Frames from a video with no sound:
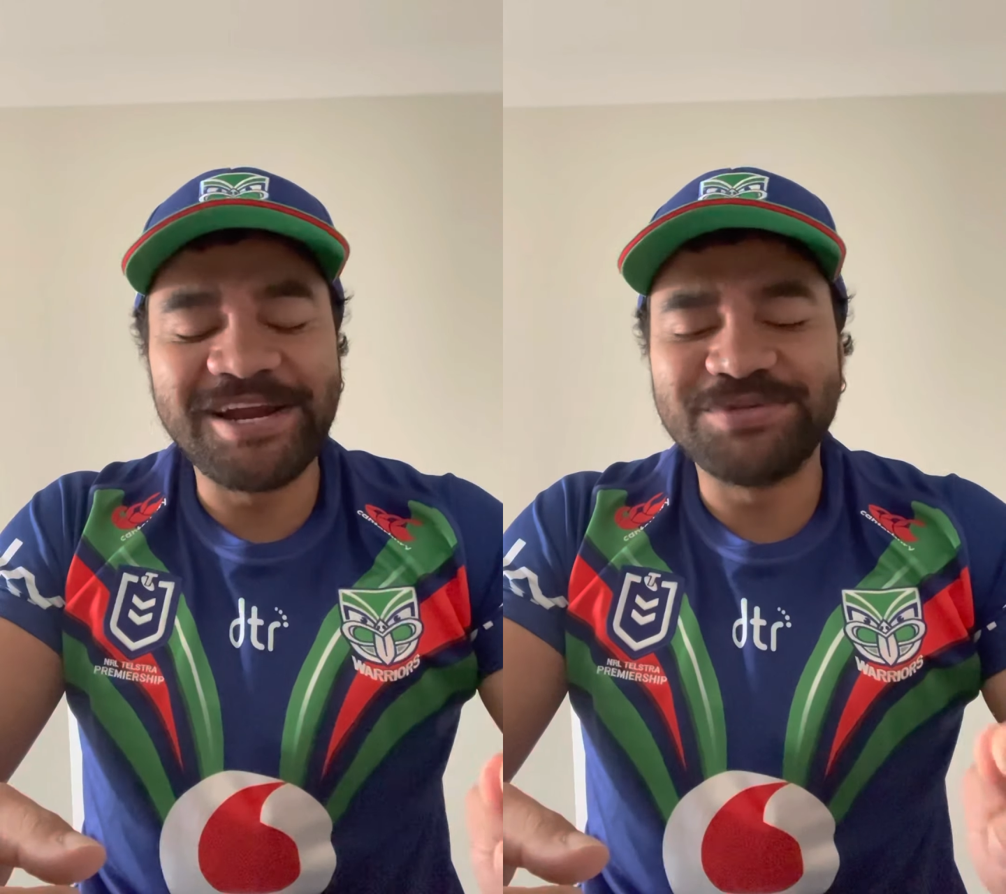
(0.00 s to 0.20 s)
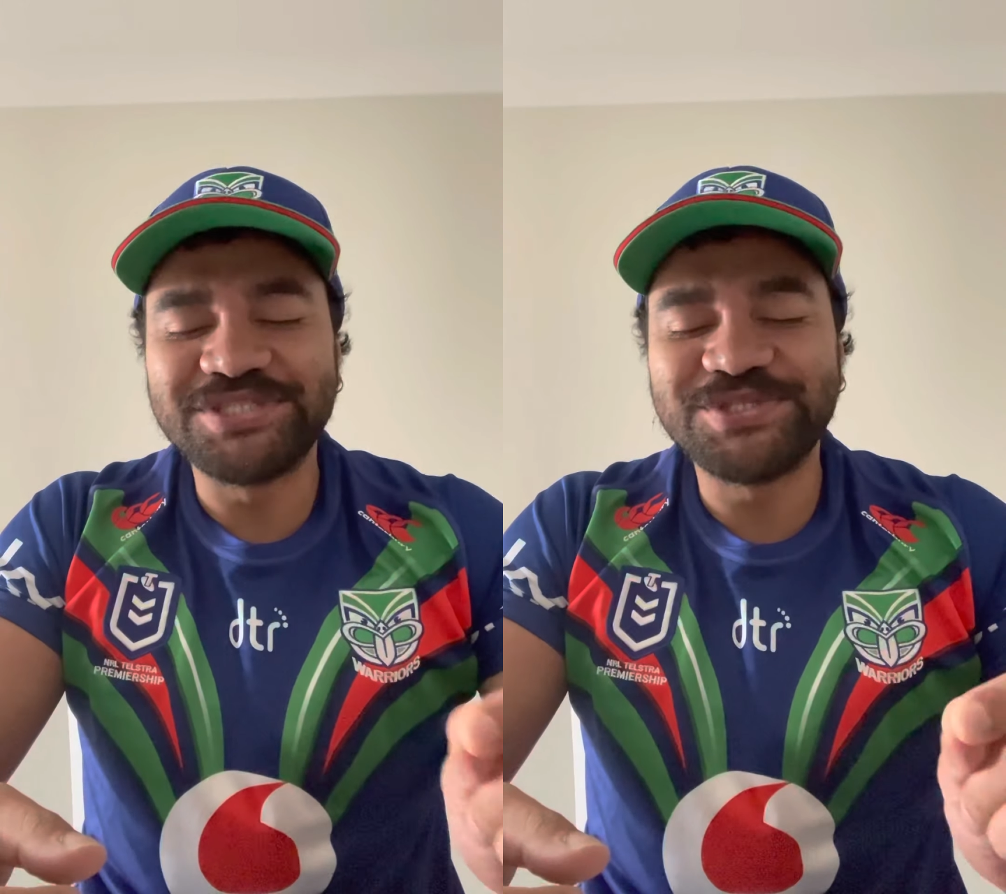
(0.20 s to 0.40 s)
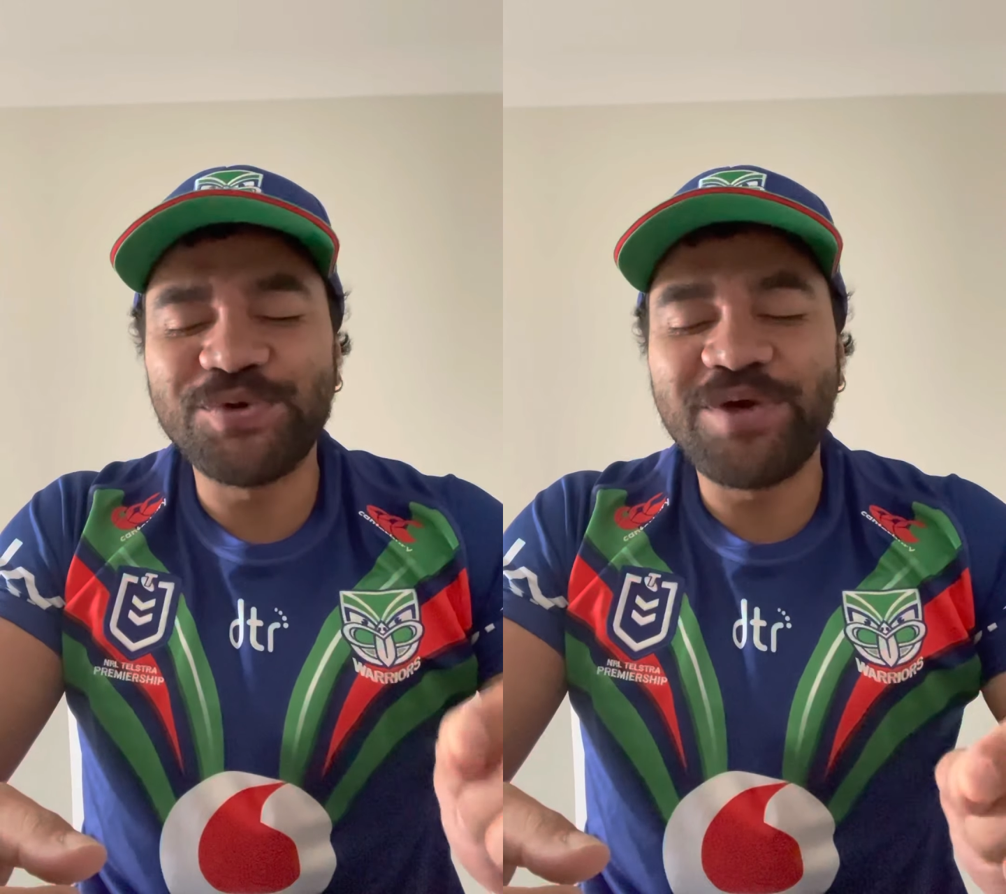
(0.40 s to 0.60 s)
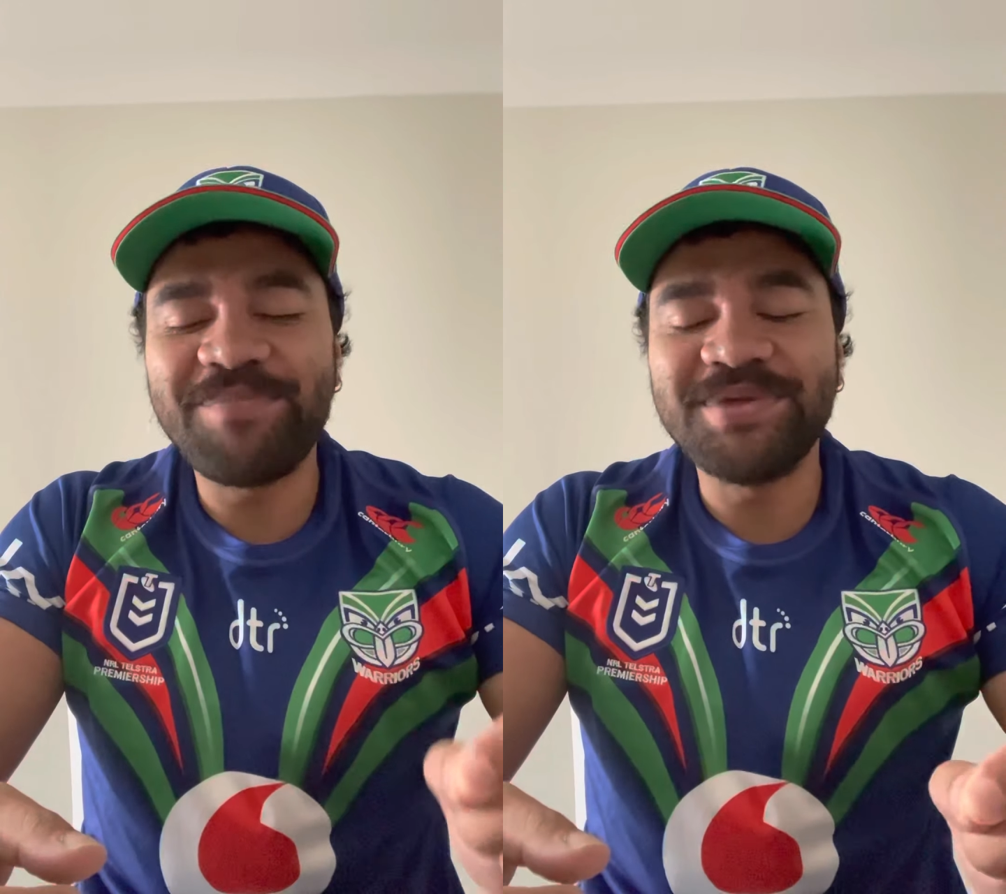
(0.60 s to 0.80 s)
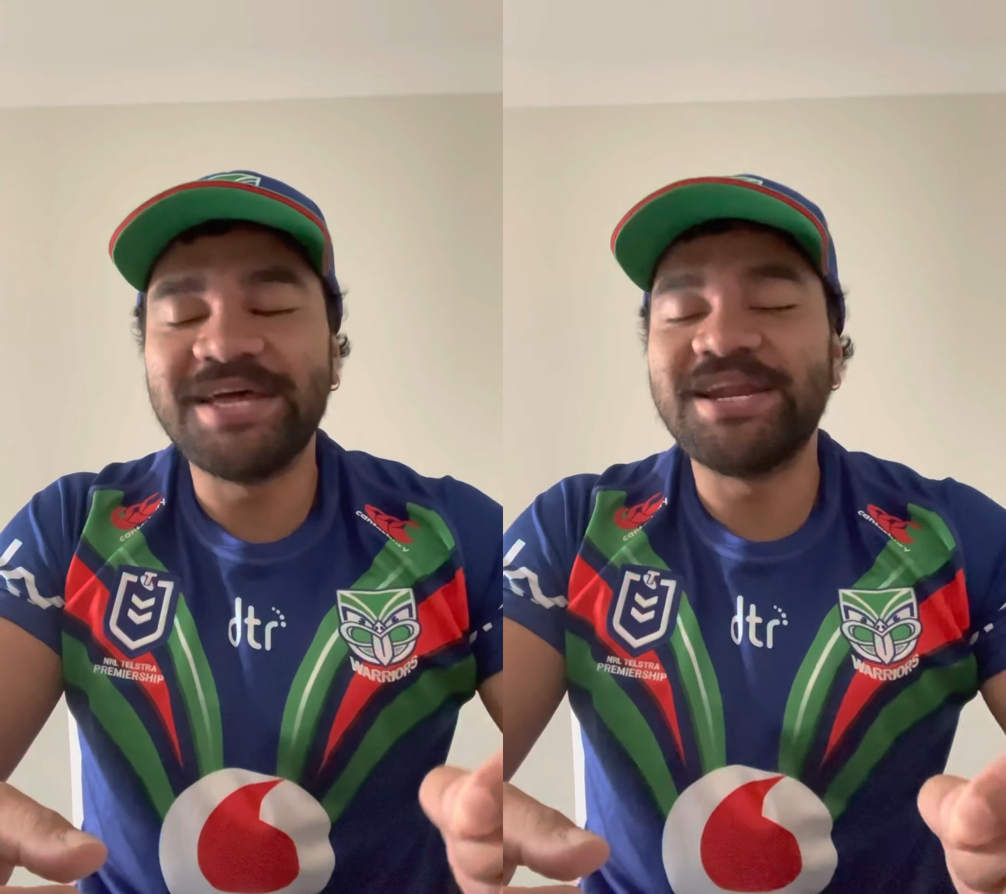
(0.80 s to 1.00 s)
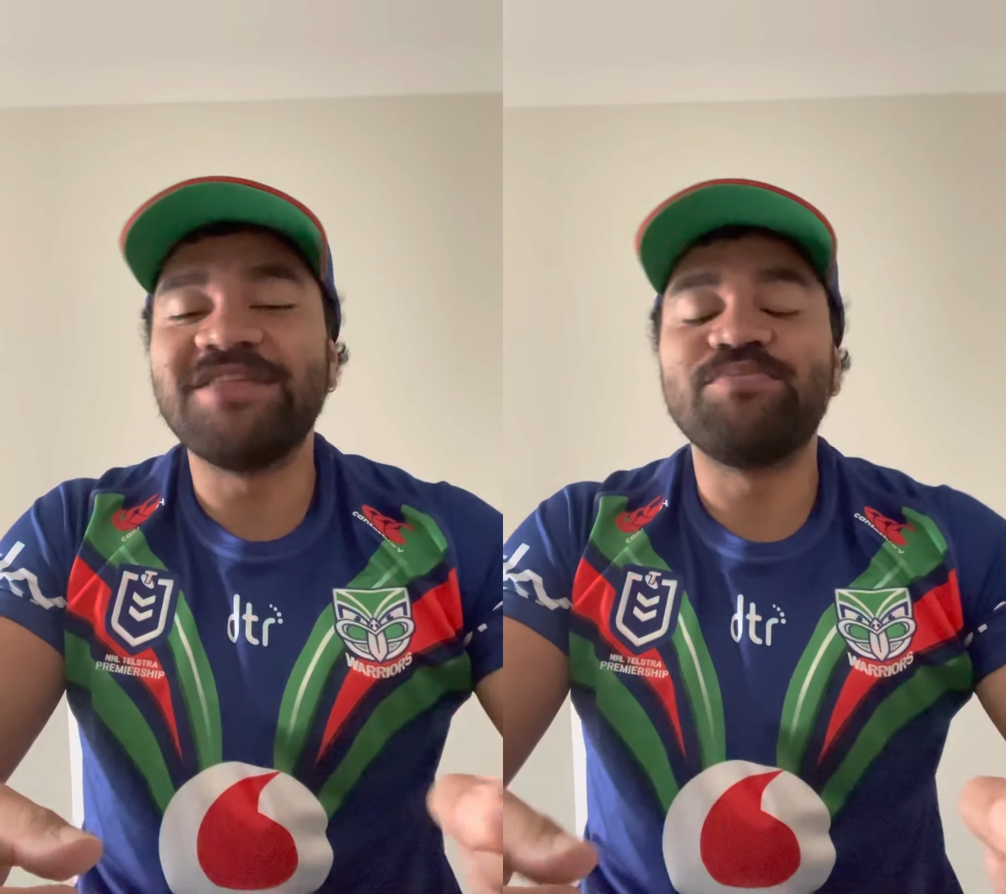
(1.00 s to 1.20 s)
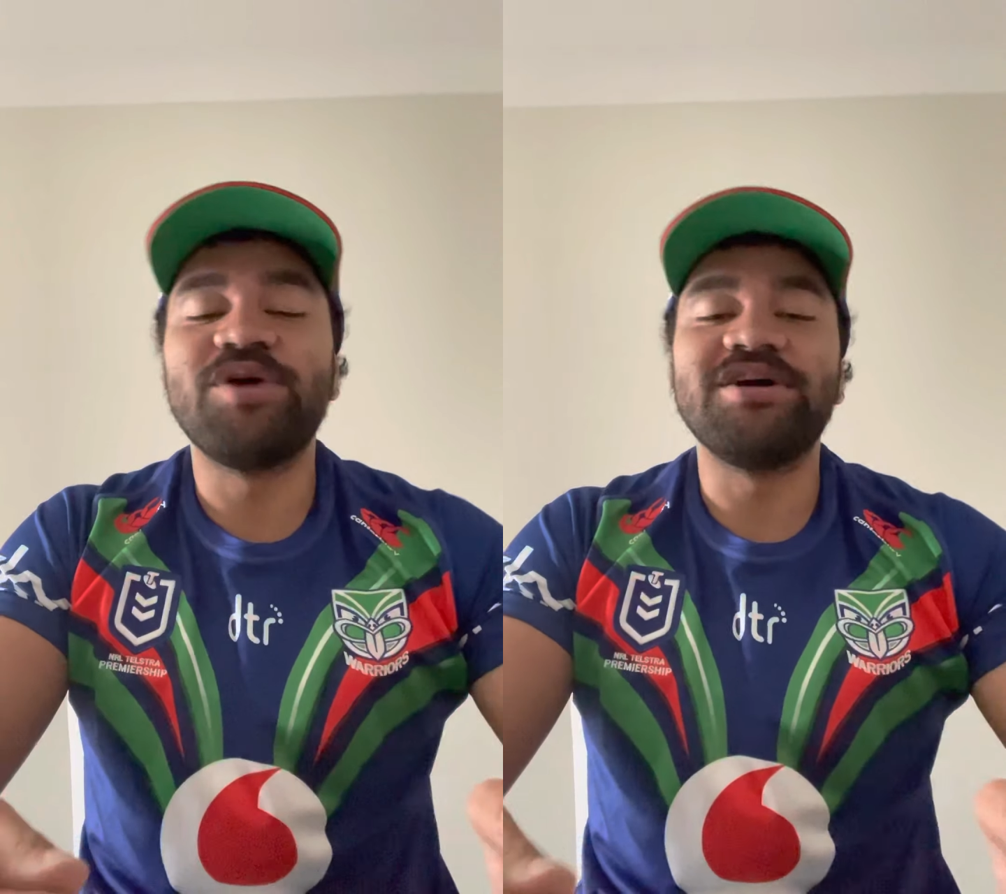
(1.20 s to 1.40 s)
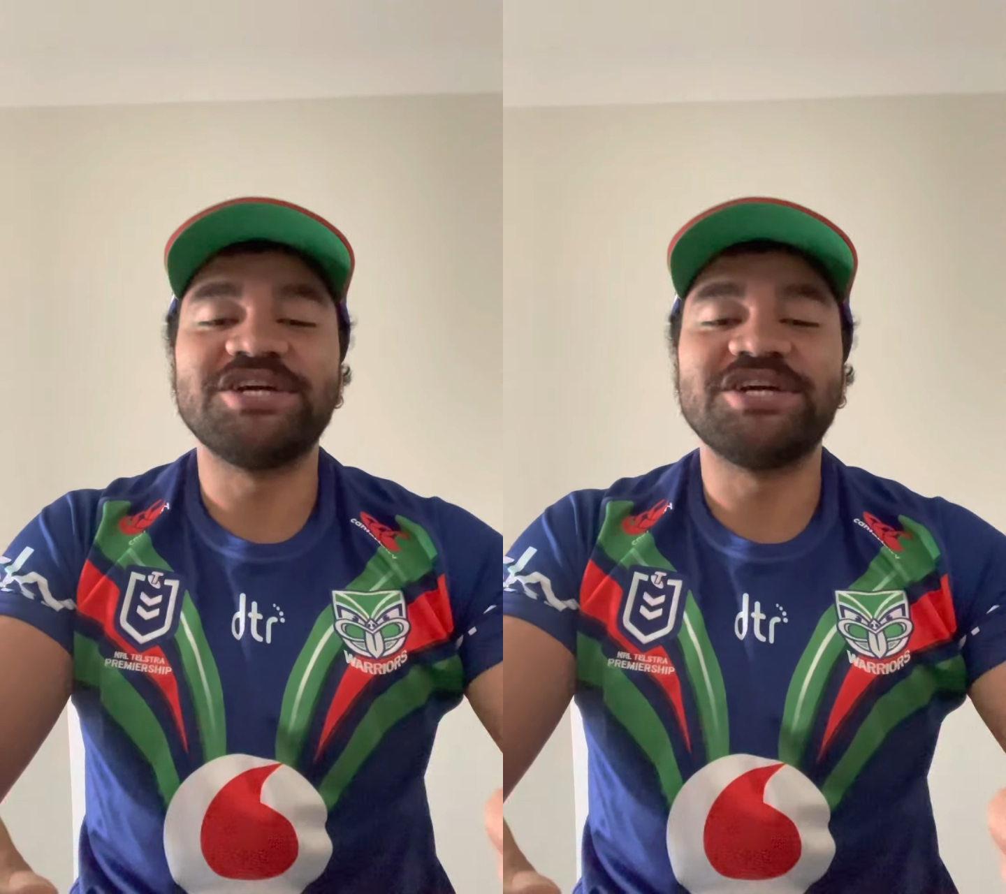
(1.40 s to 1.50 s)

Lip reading: and I'm just so happy that Nath Brown